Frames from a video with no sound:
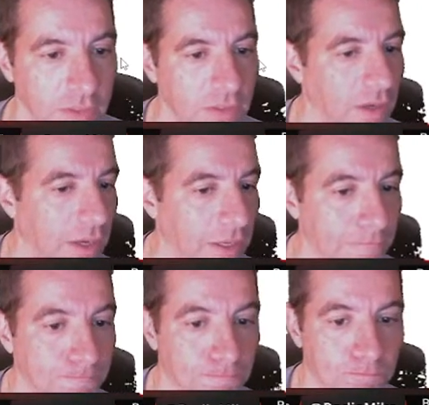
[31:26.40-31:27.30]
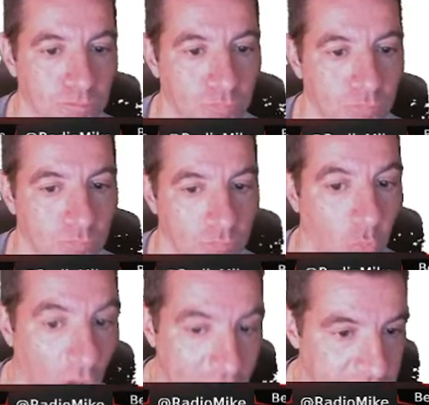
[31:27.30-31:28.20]

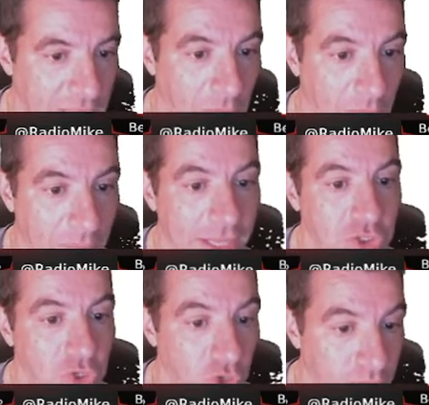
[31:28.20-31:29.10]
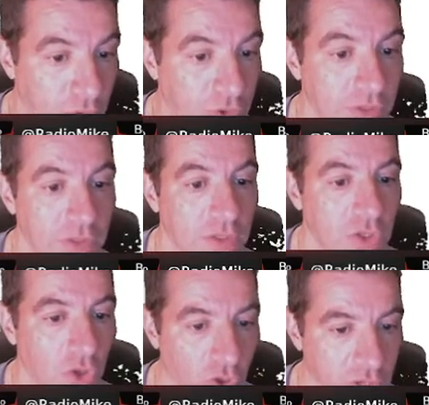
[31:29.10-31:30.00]
White's now on my bench. Herbert,
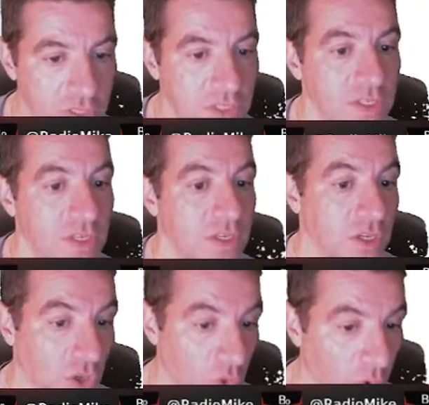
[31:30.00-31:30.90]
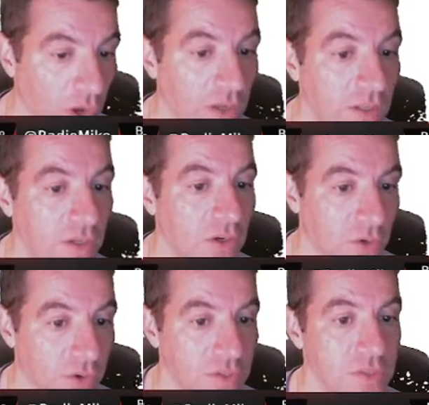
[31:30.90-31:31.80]
Cooks, Nakua,
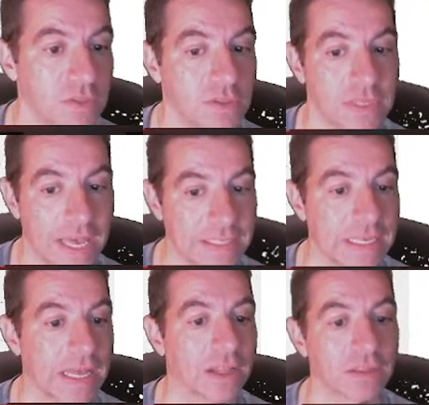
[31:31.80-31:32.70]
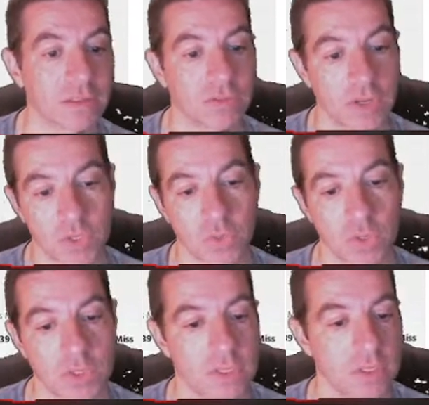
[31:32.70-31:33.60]
Ertz, Tank Dell, Russell
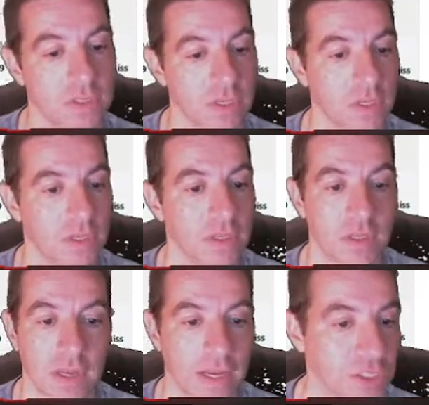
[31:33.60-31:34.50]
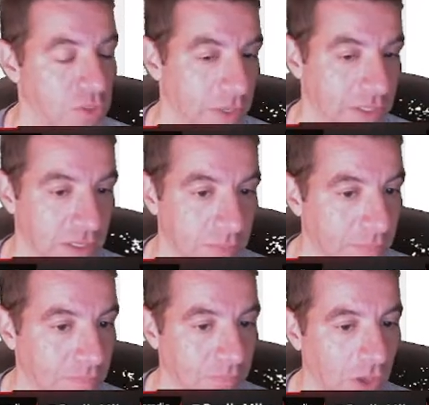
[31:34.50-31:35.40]
Wilson. I just picked him
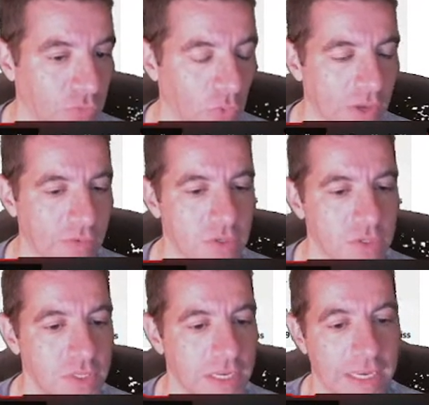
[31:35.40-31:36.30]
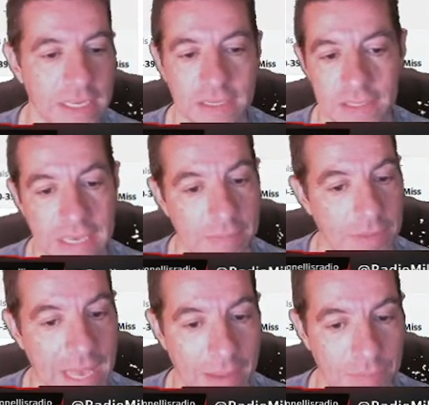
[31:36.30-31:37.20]
up off waivers and can't be
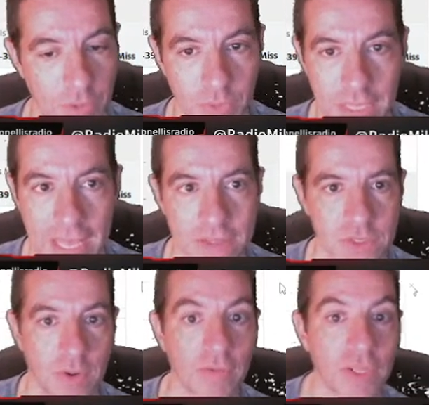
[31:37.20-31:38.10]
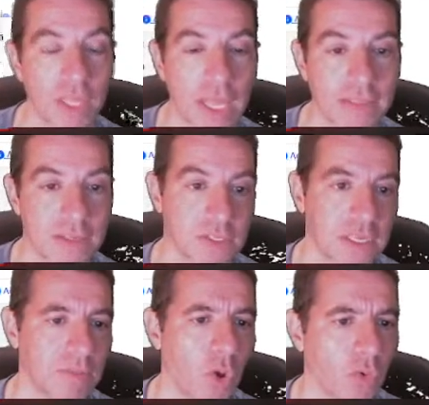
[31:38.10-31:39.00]
happier with that. So I really like this
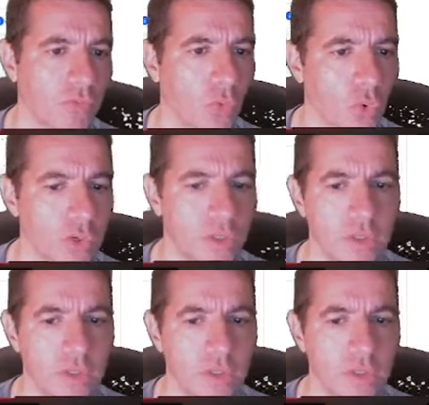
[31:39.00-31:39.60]
team going forward.